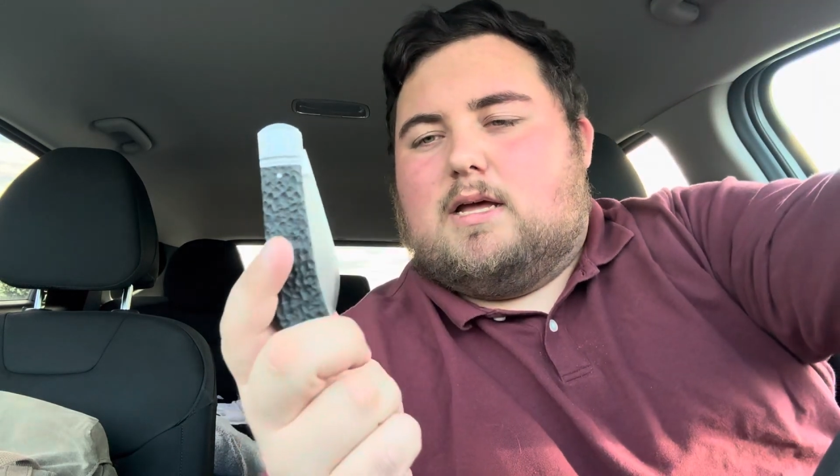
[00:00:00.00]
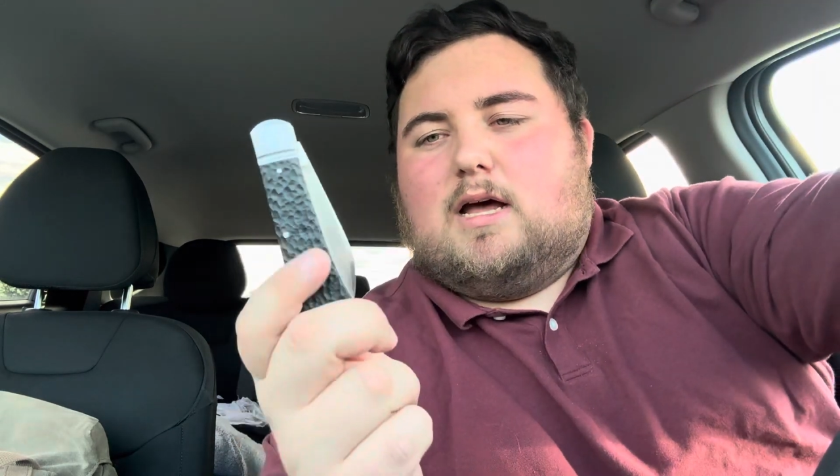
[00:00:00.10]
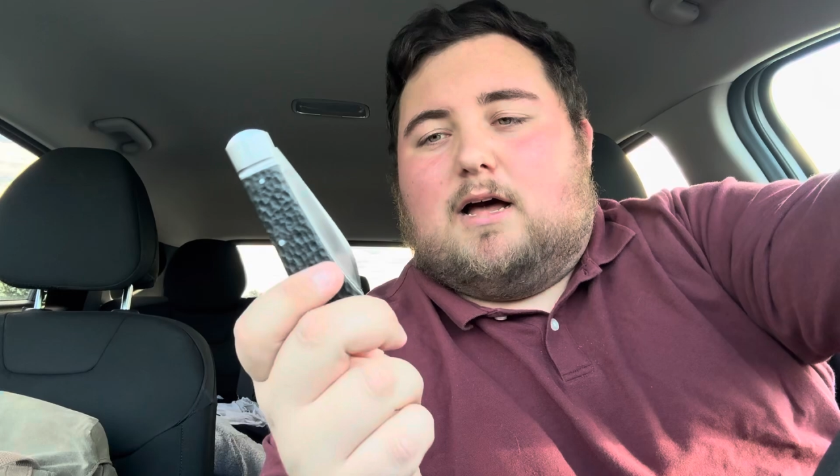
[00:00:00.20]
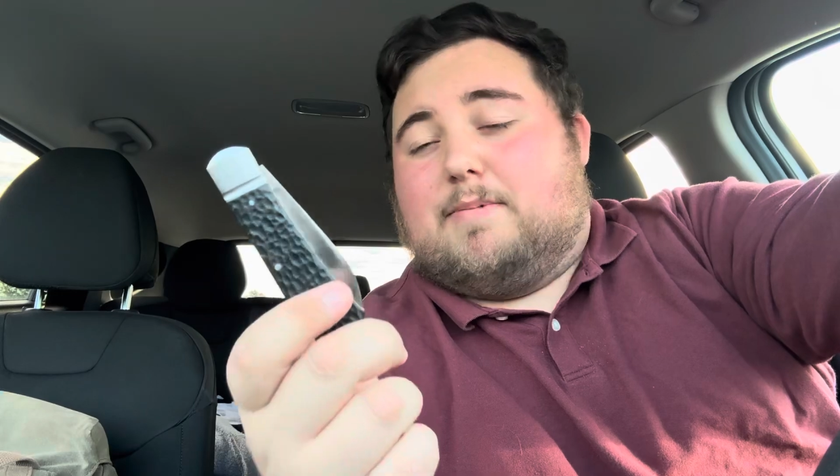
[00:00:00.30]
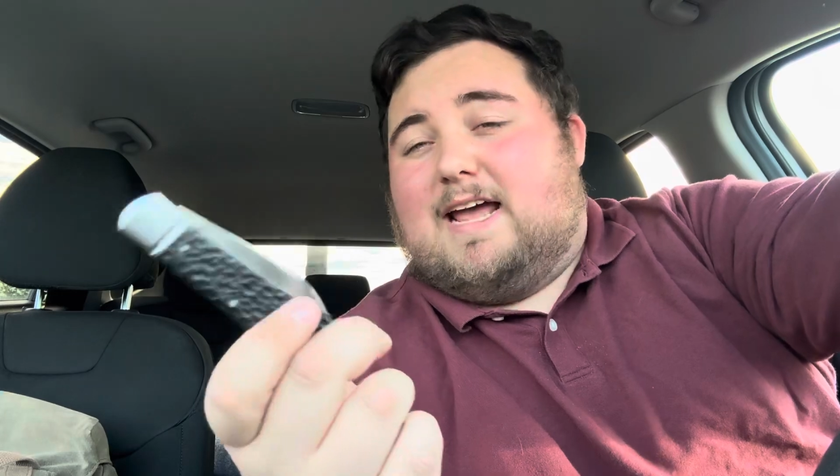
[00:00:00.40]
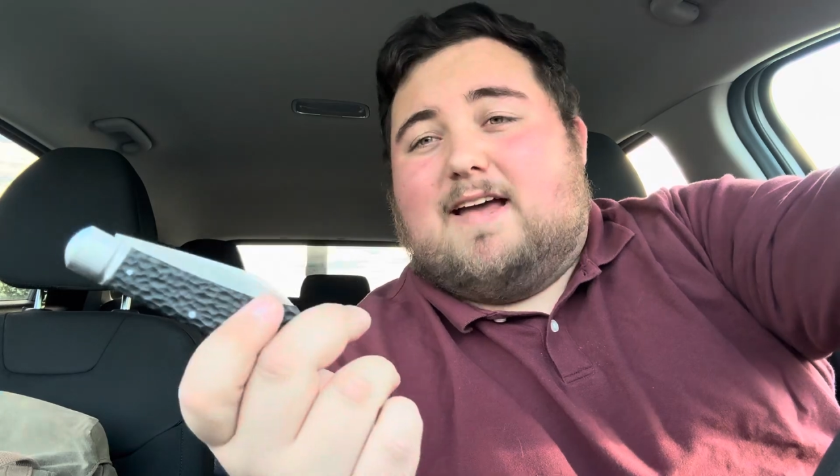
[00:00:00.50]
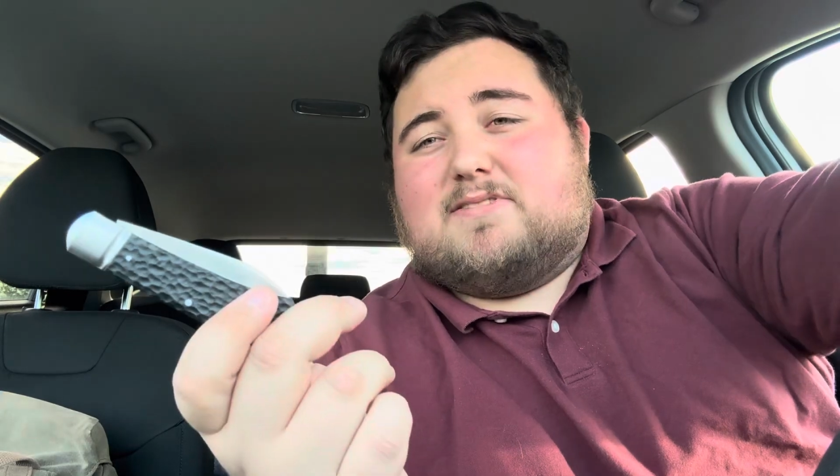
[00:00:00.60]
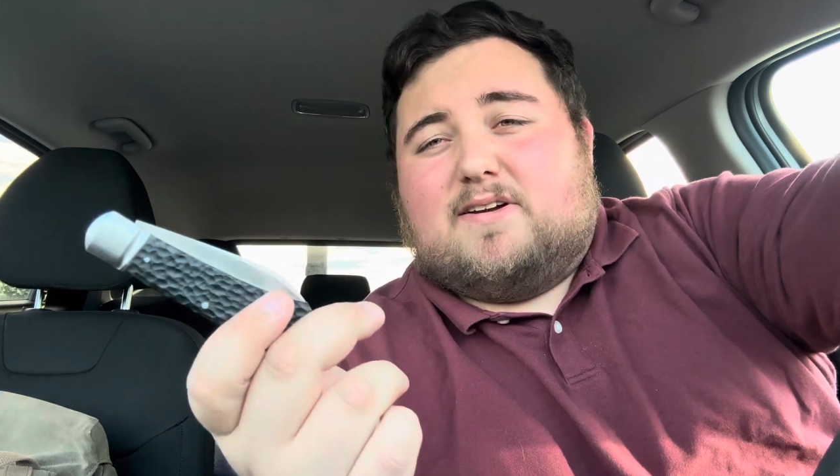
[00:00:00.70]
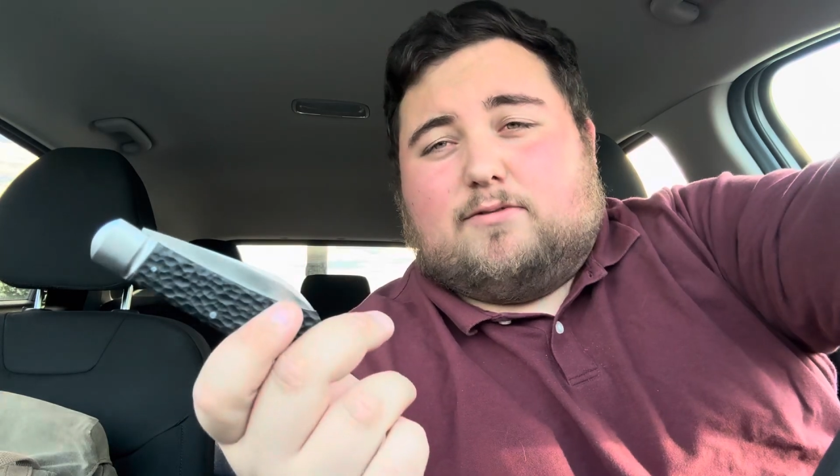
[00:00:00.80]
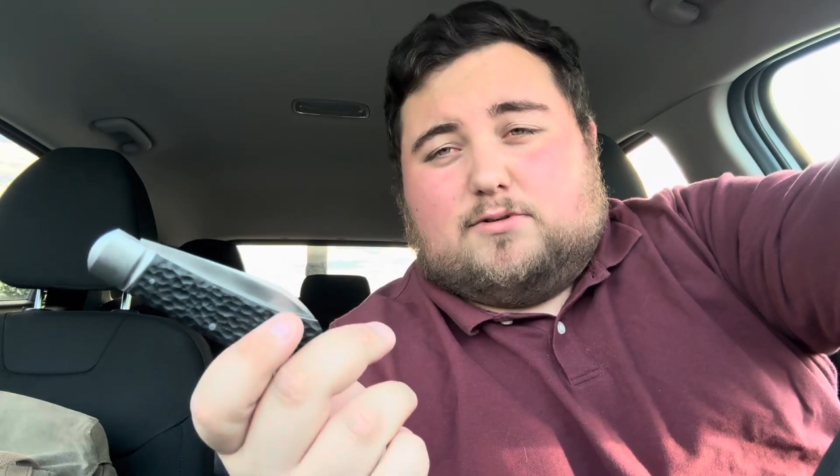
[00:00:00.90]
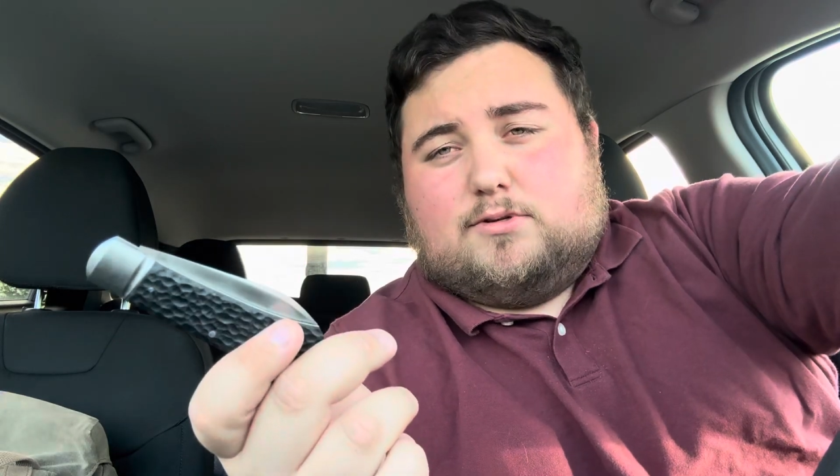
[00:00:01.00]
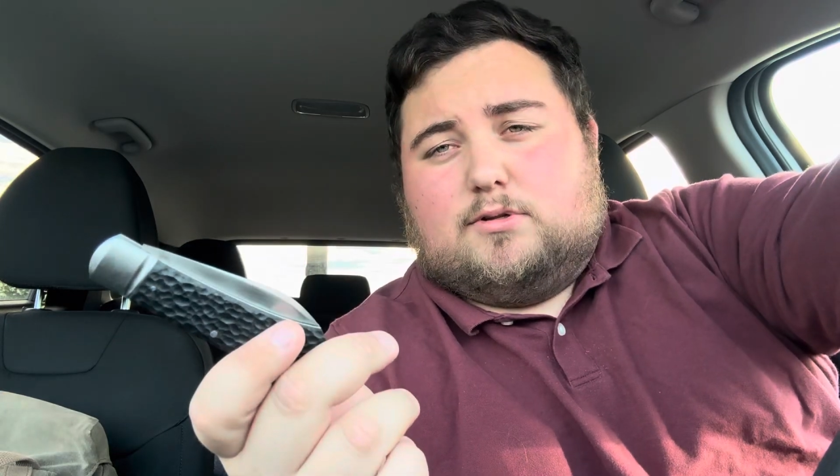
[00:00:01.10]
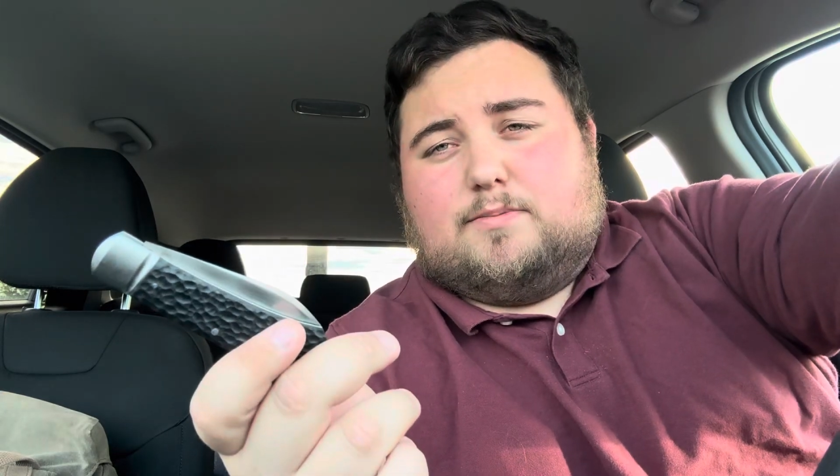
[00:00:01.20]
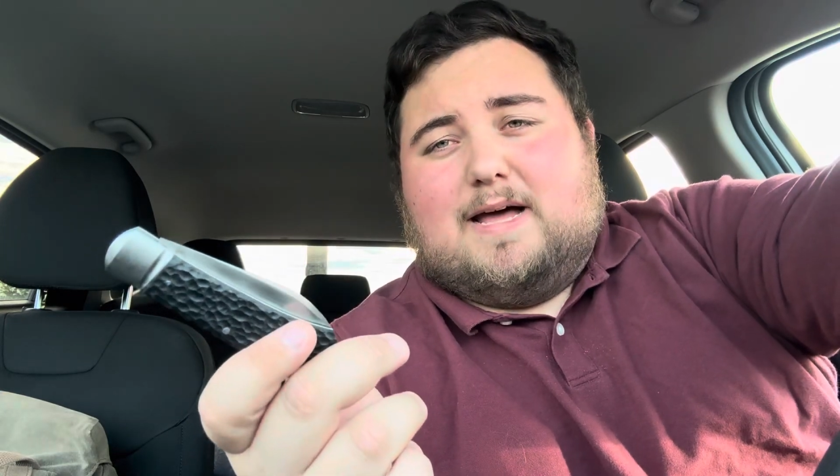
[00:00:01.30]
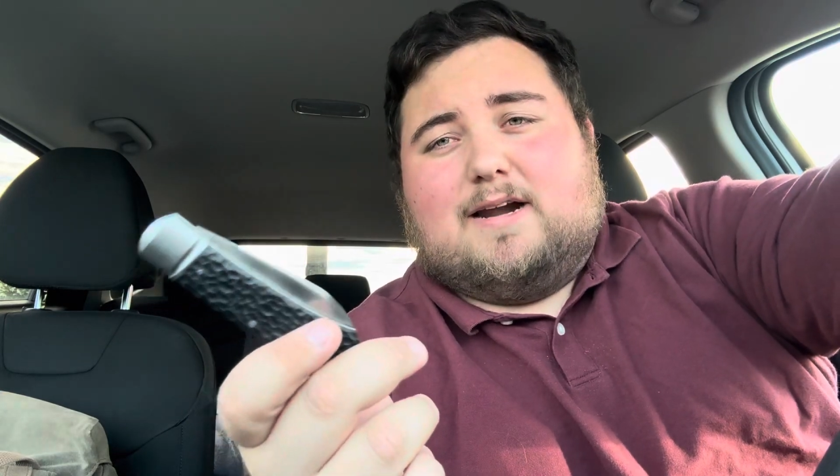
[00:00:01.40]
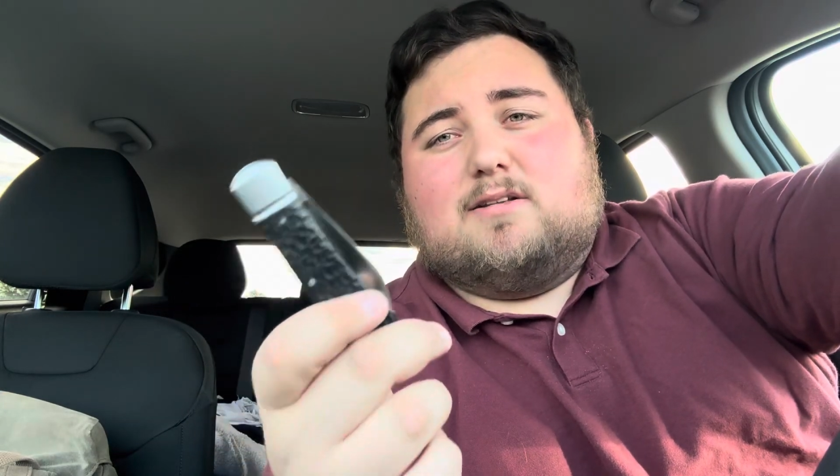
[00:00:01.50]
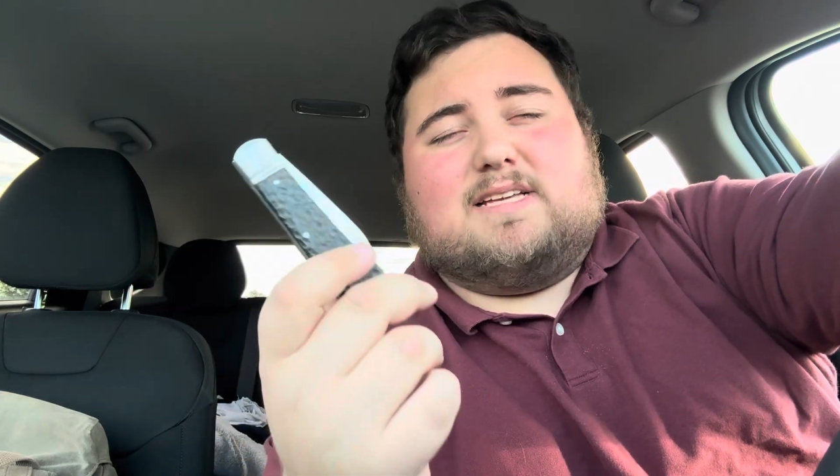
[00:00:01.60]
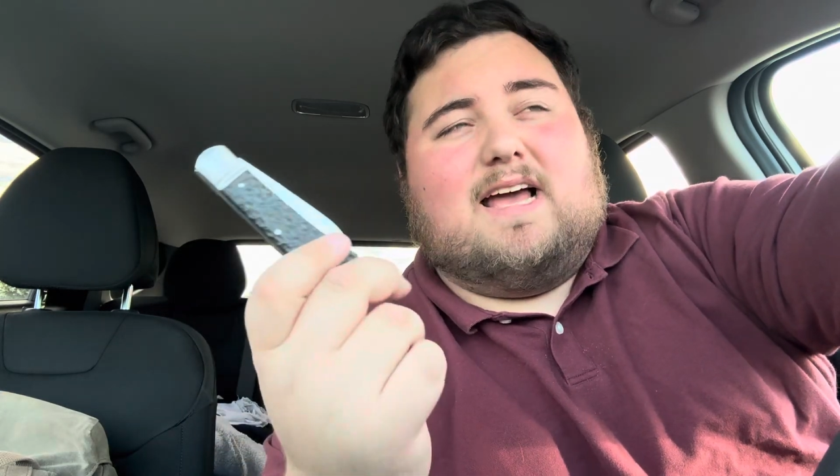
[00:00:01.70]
But I have several Zulu patterns.